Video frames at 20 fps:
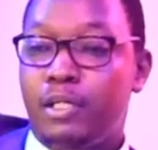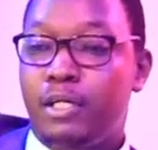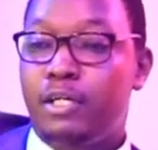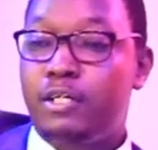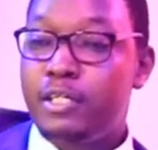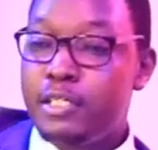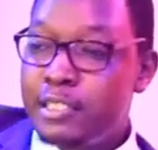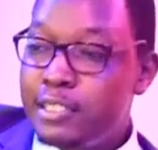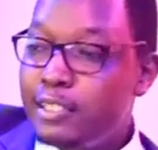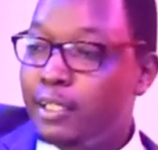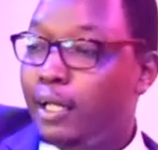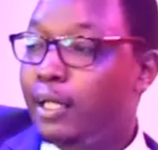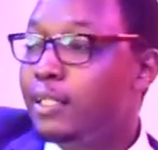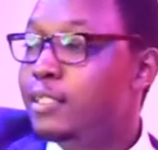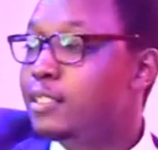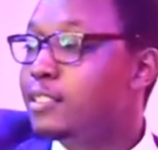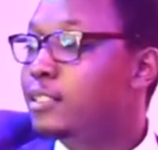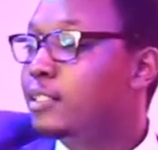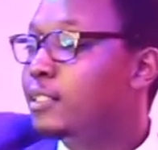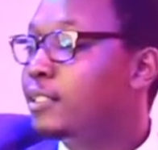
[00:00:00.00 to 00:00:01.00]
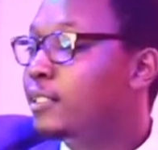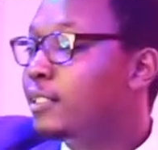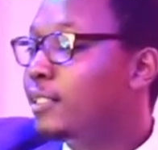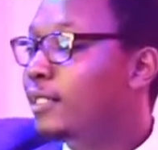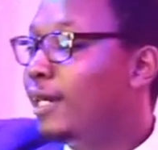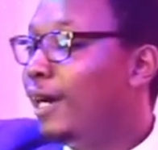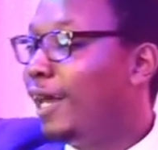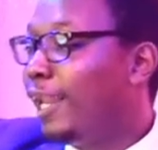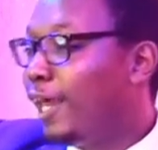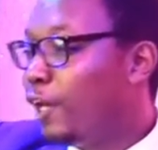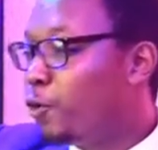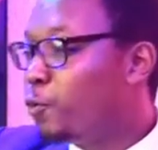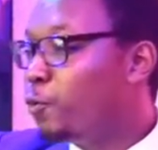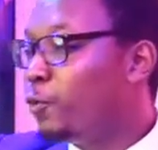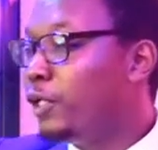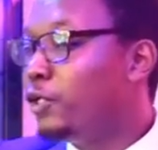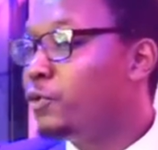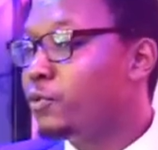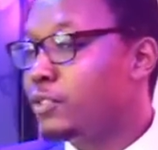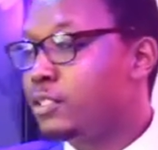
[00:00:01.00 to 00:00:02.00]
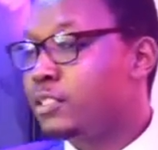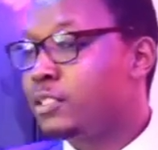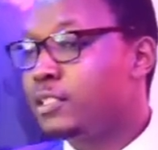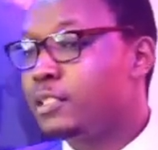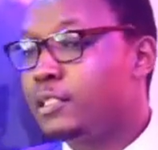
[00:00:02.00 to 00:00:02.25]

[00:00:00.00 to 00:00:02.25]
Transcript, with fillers: Christians are like windows.